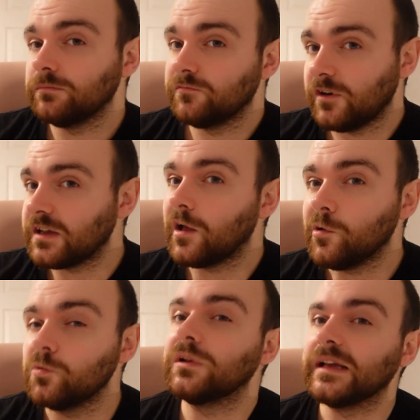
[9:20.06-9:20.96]
Very
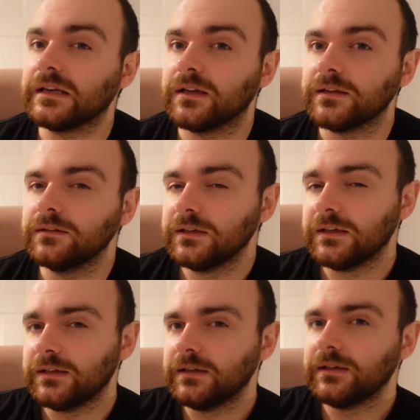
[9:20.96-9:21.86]
cold late night
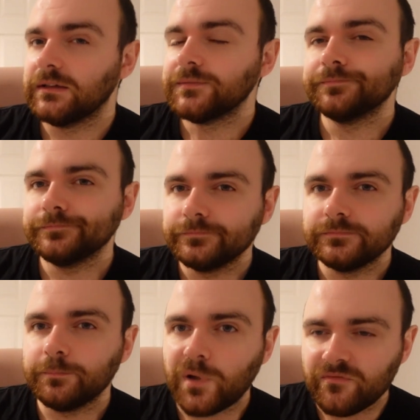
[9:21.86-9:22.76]

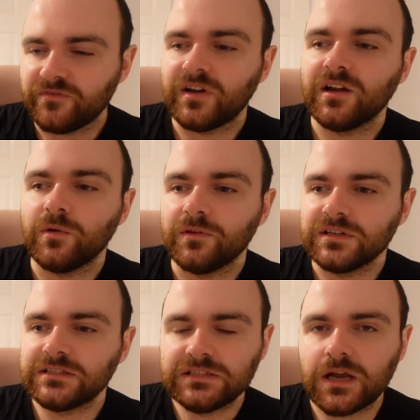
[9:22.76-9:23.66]
bonfire, whether
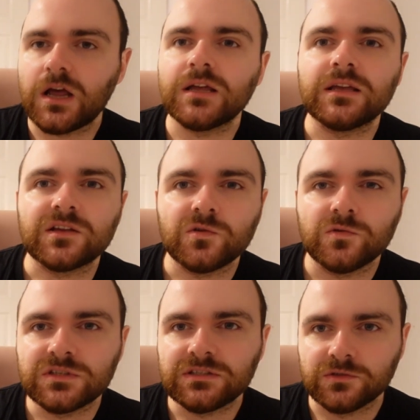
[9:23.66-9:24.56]
it's dying
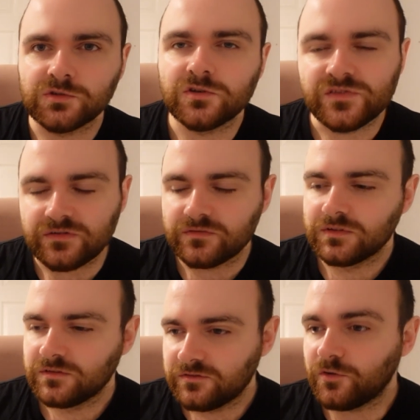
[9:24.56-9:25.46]
or still sort of in
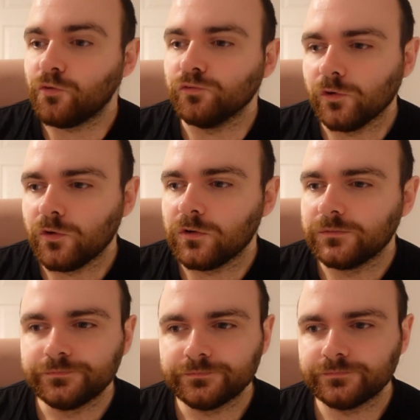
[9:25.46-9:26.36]
full raw.
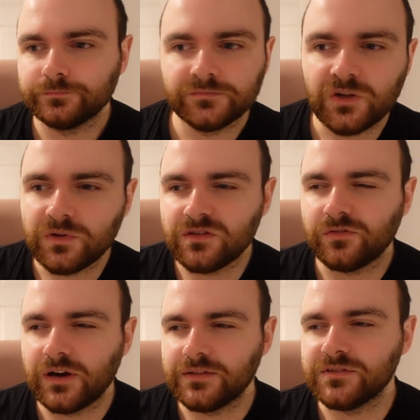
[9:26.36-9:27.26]
You with your
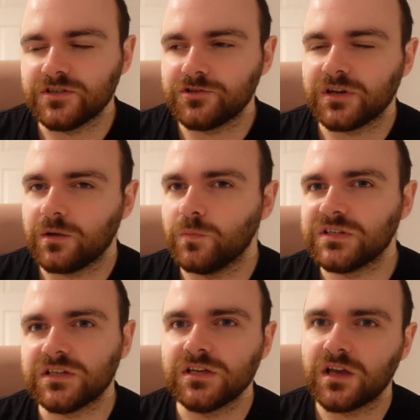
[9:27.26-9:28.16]
friends, you're drinking
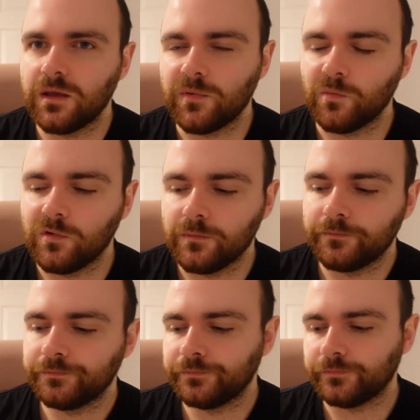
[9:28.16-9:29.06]
whiskey, you keep it warm.
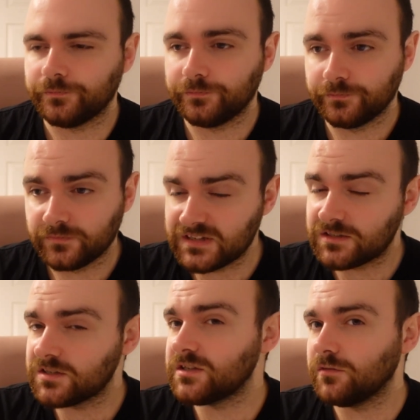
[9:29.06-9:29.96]
This
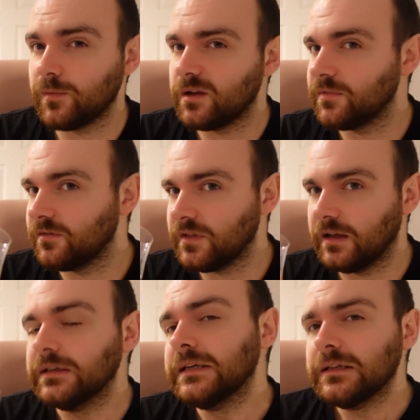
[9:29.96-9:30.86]
does still remind me of that.